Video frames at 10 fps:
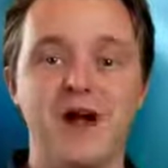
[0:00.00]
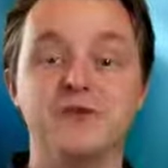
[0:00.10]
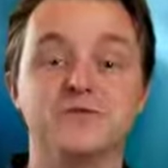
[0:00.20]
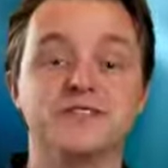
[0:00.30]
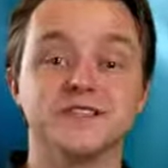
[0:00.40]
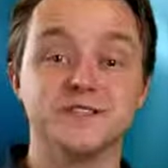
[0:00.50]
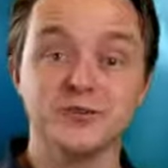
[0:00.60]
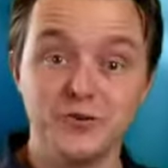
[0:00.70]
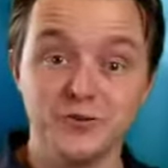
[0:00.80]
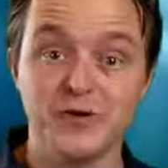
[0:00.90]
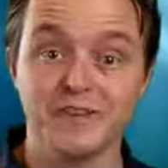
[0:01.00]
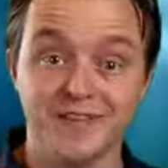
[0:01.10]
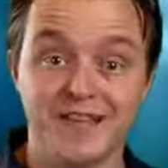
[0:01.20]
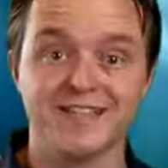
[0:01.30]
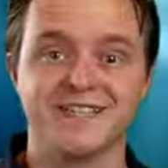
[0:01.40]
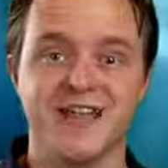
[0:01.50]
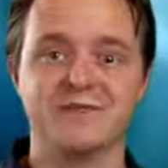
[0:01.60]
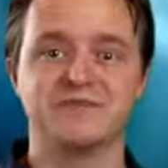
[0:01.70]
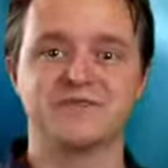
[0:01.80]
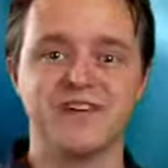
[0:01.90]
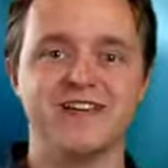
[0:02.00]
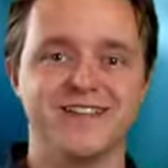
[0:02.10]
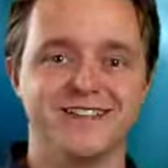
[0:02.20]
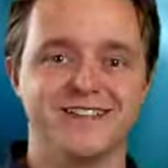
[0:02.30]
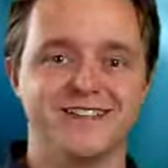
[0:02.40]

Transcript: I hope to see you at the next NAMS event.